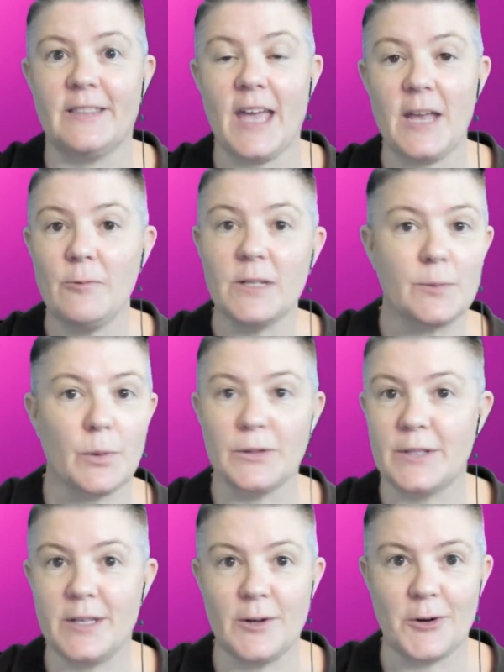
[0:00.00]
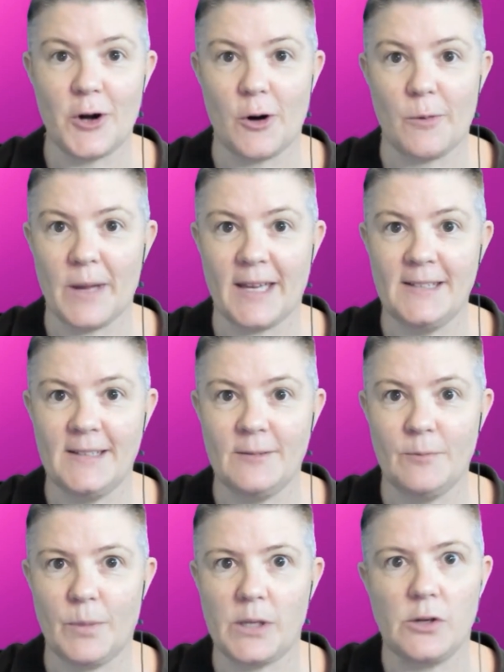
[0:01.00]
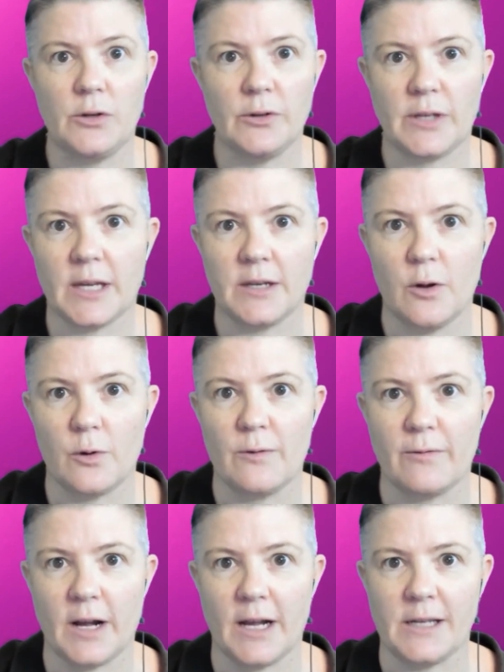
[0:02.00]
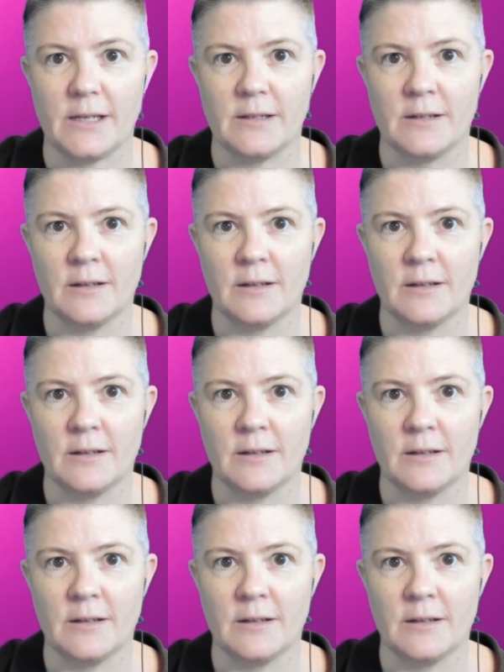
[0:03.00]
they respond to your comment, but you don't get notified.